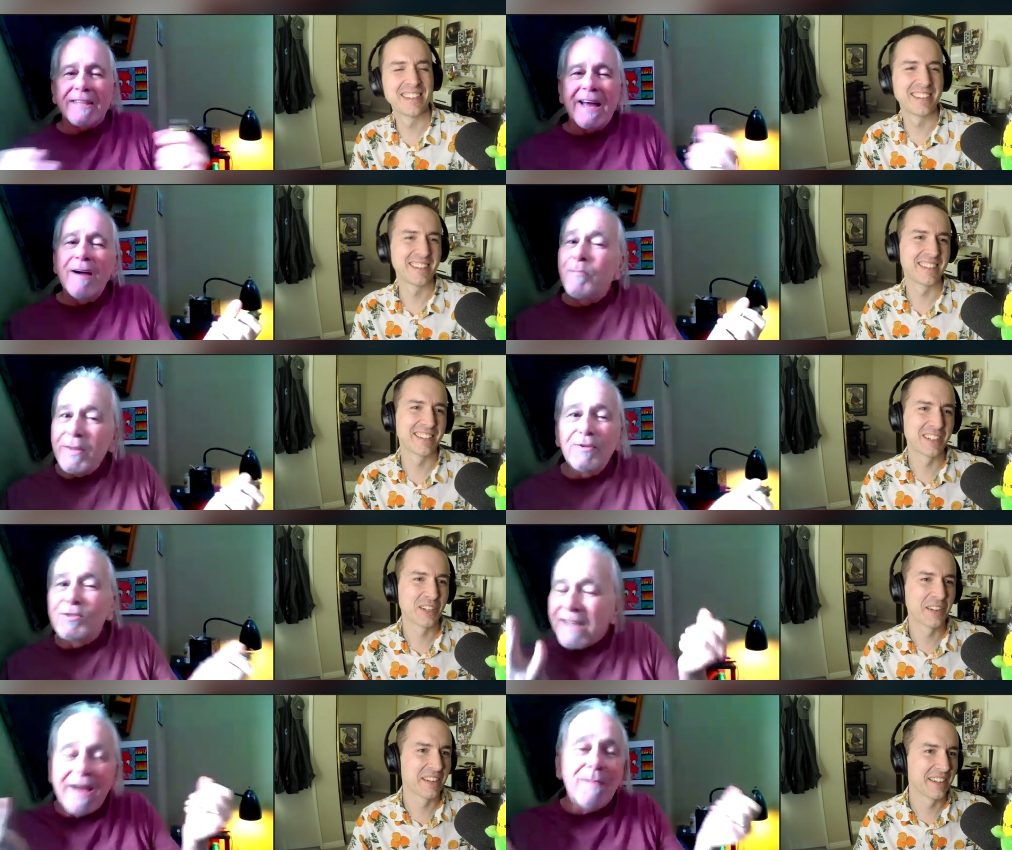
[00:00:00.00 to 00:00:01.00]
Speaker 1: sound, you'll
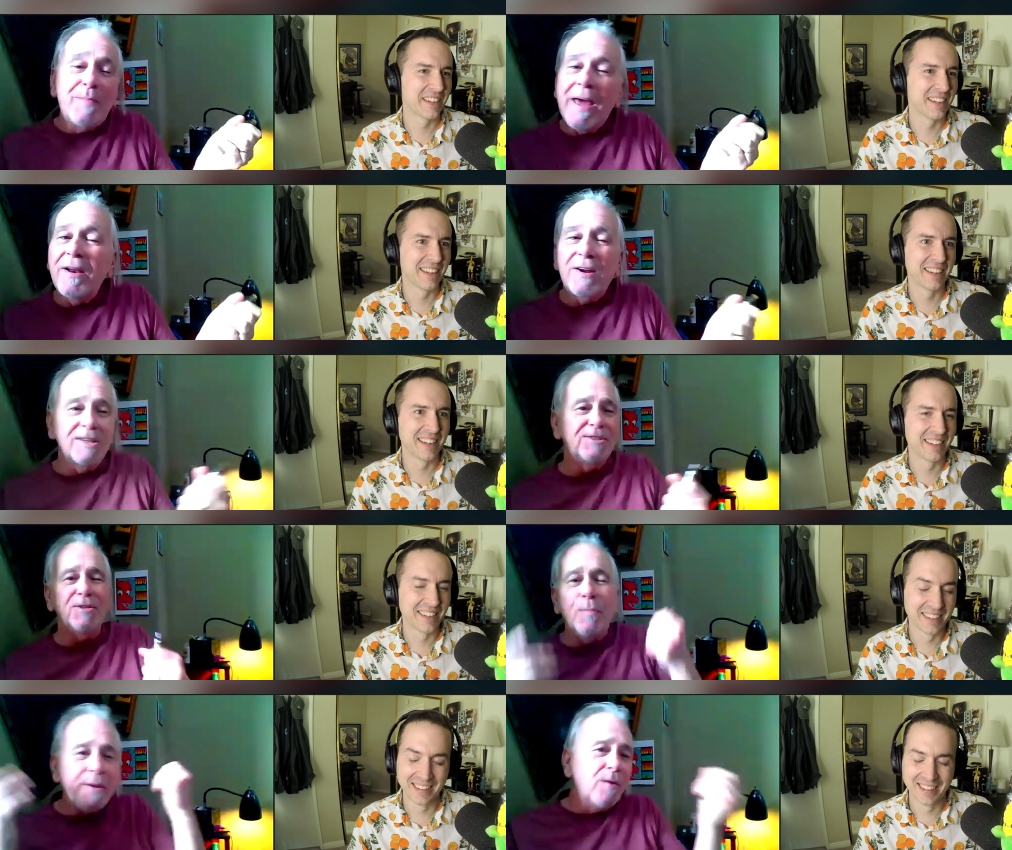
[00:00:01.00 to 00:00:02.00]
sound better because
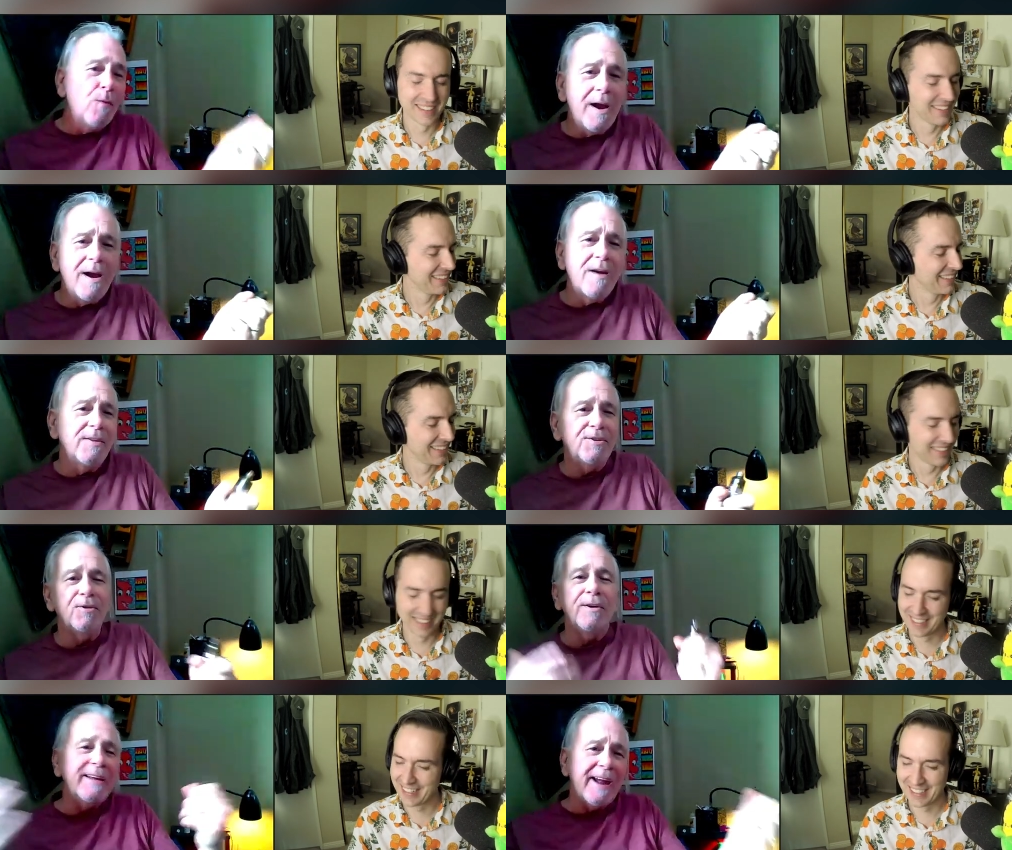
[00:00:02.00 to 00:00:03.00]
you'll be aware that
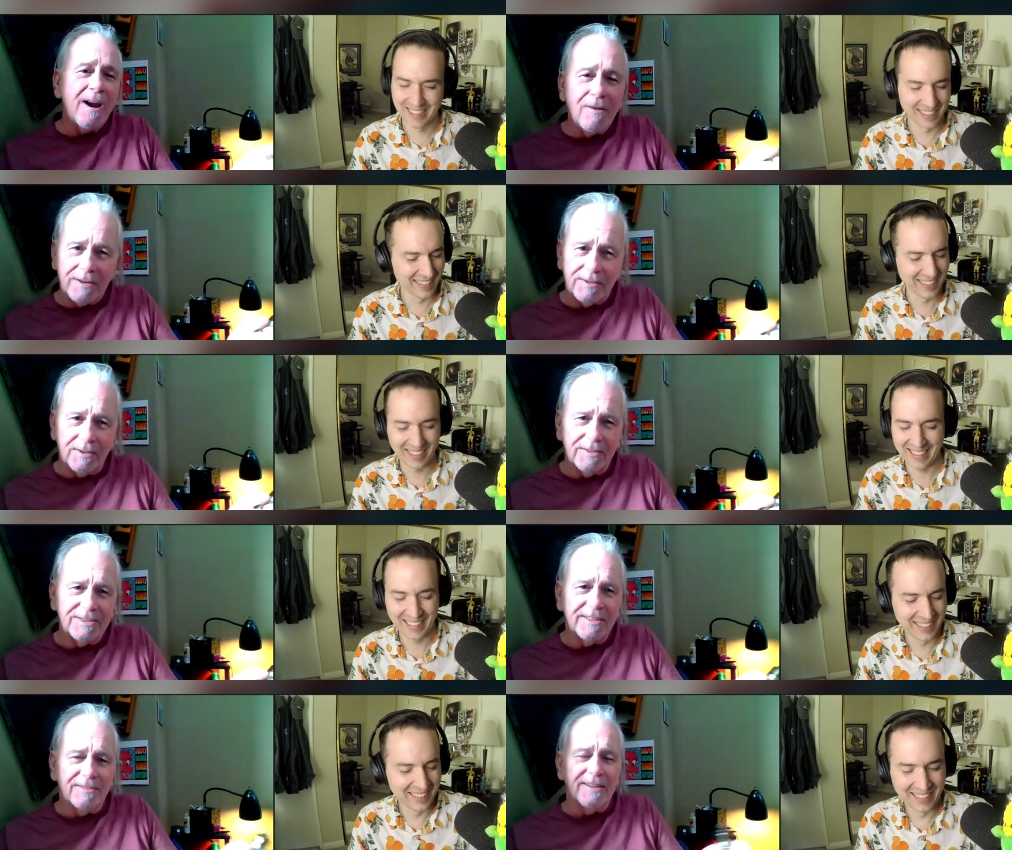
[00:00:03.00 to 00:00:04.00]
you're in character
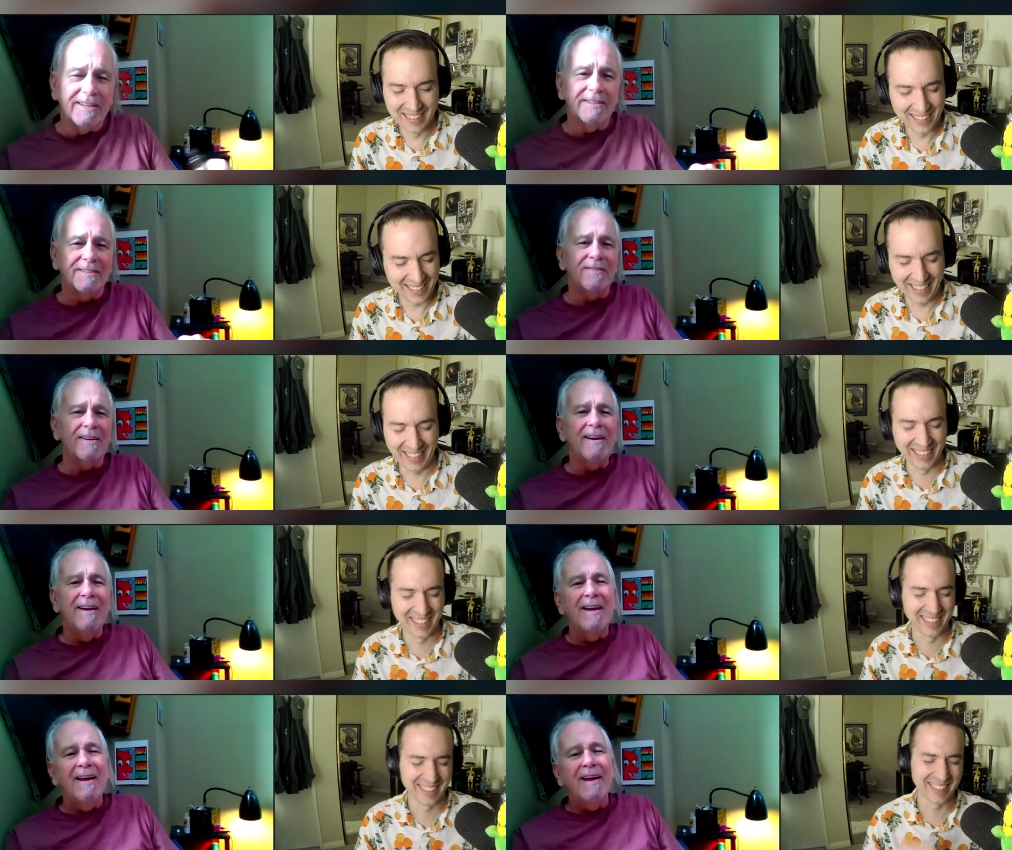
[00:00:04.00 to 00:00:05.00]
and stuff like that, right?
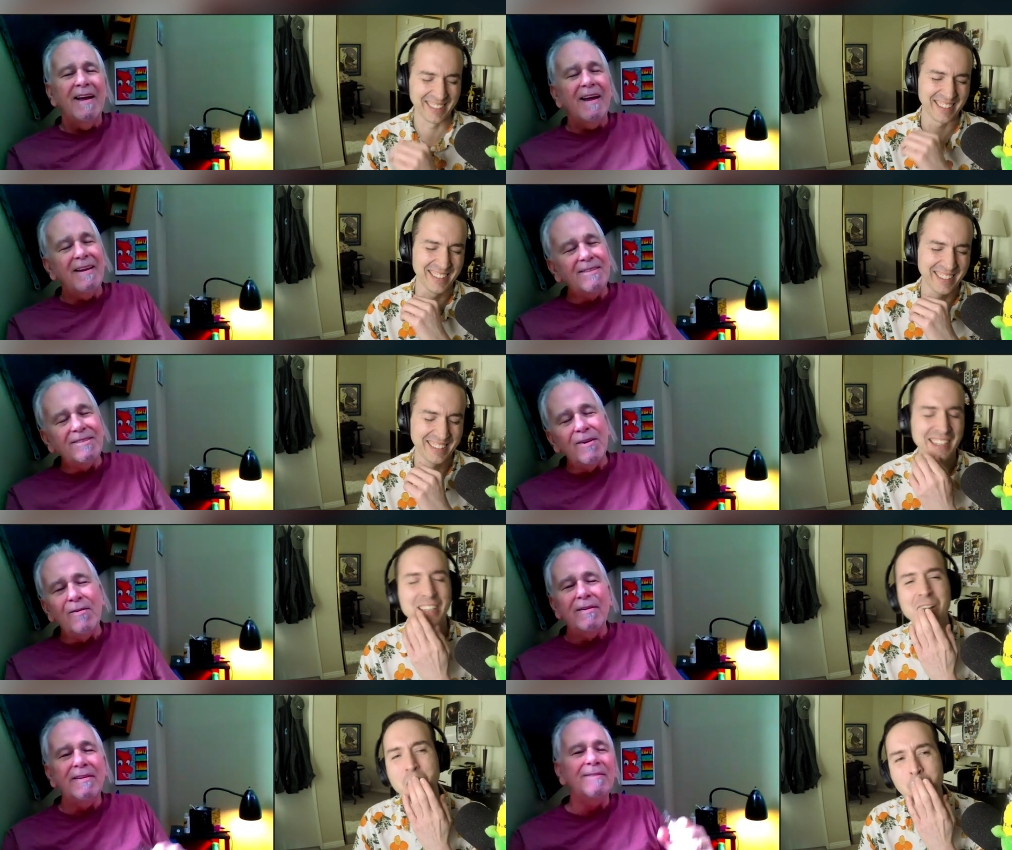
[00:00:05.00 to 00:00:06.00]
And
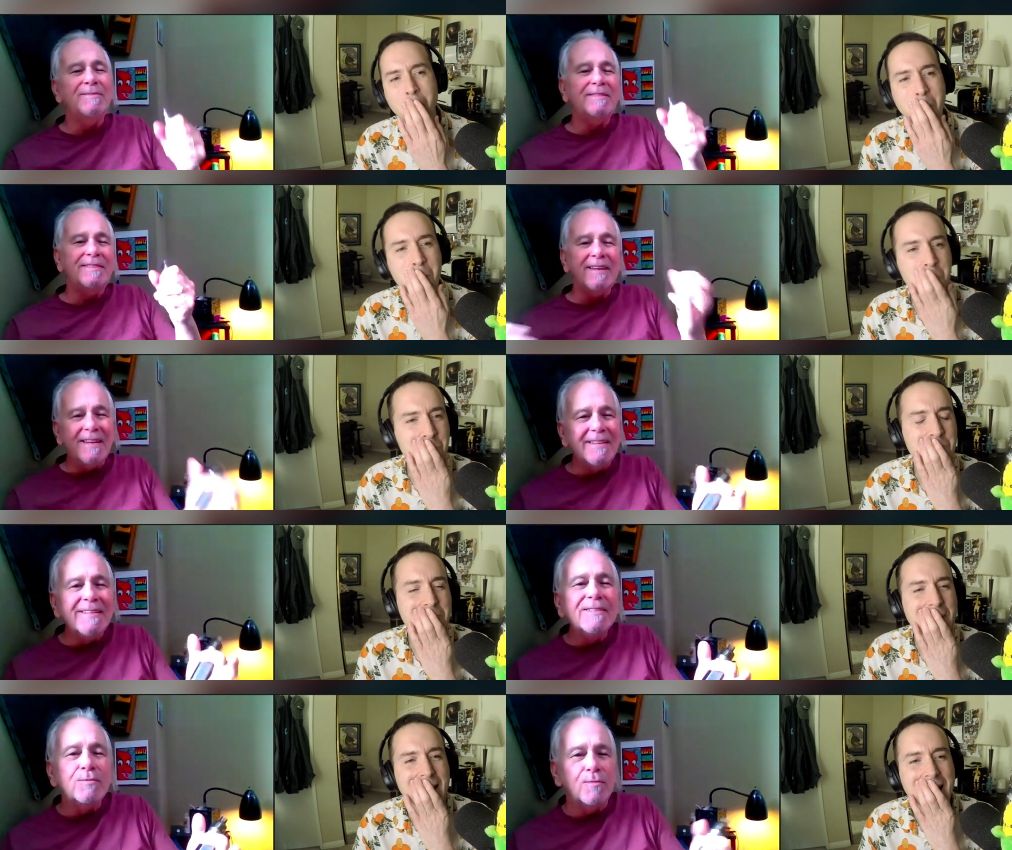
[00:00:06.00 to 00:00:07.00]
so I'm sitting
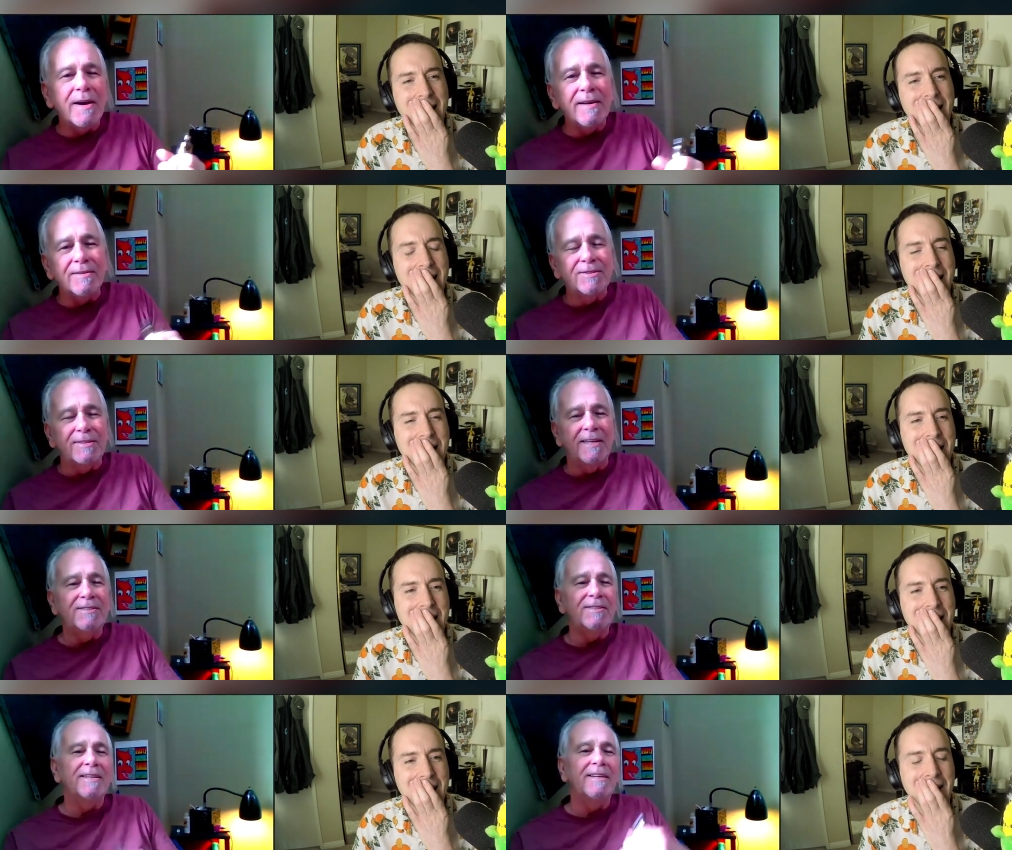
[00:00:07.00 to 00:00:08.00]
in this radio
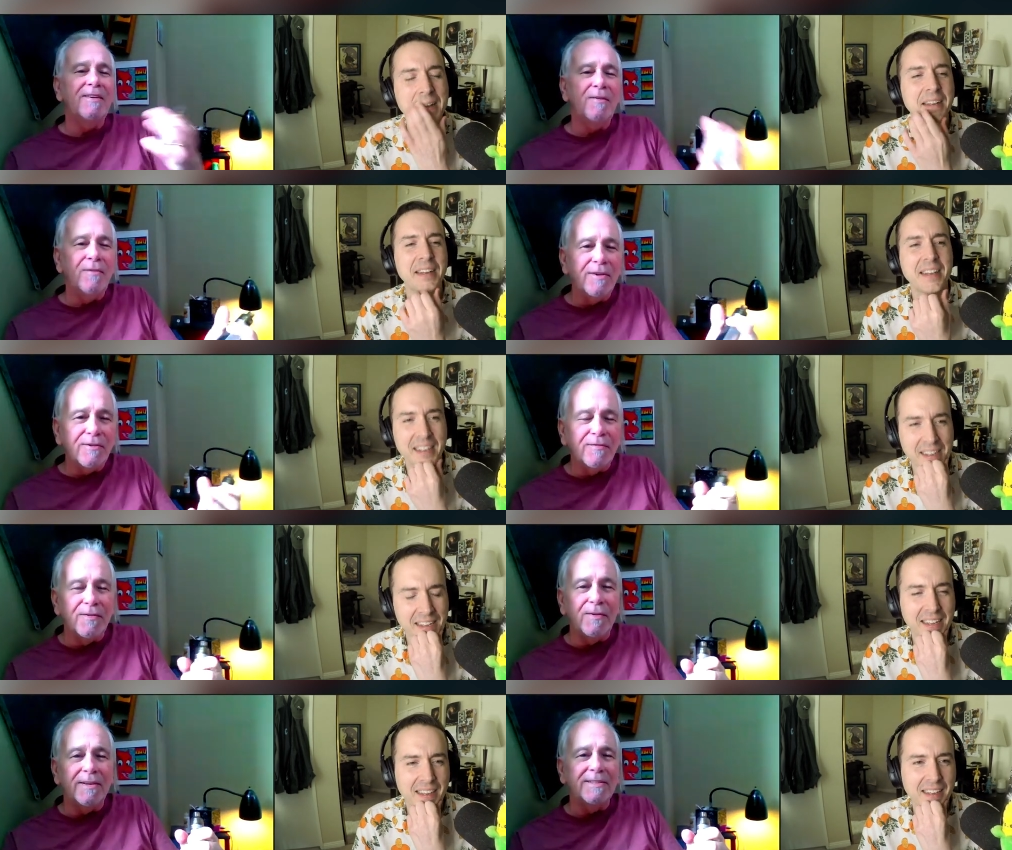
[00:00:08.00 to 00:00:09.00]
station and they're
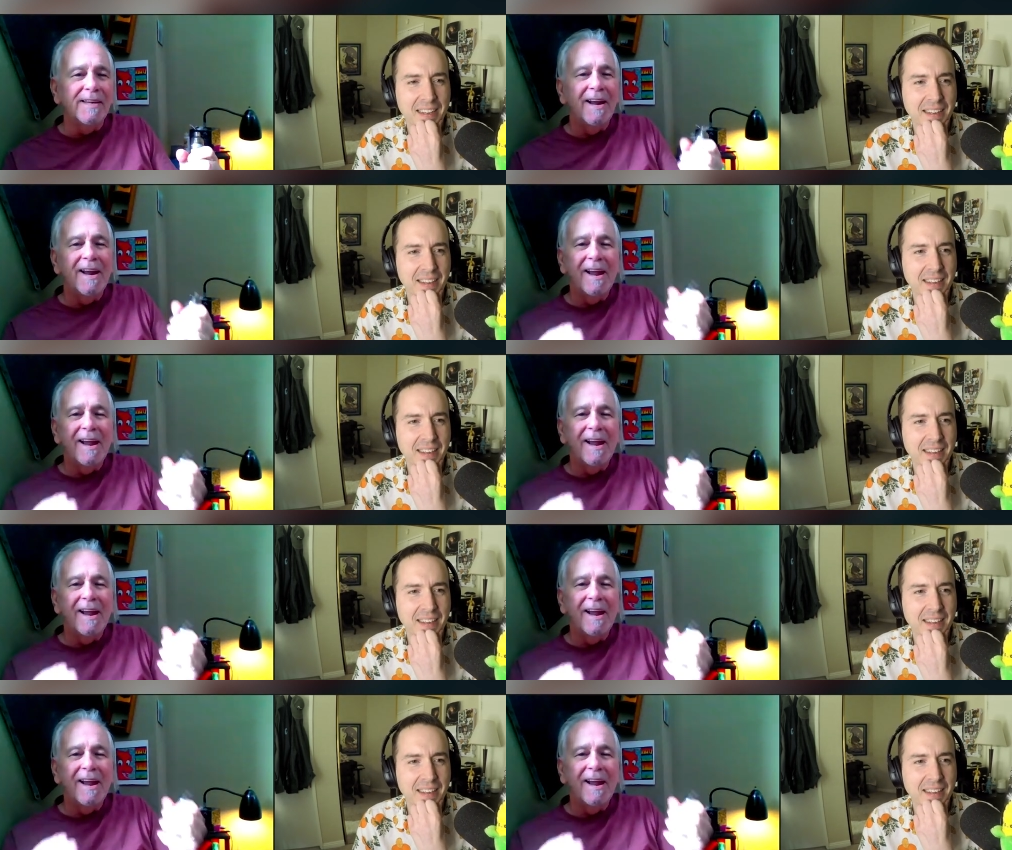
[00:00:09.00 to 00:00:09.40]
interviewing us,